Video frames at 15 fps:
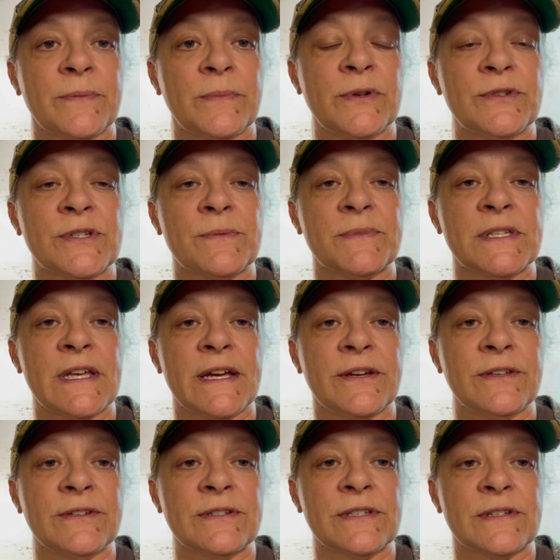boost some
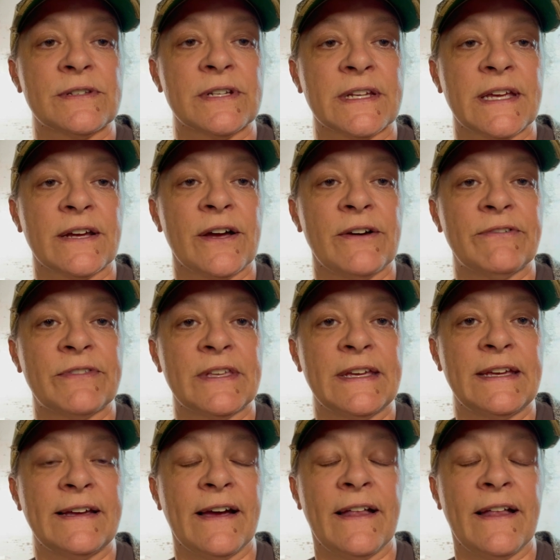sales to kick off the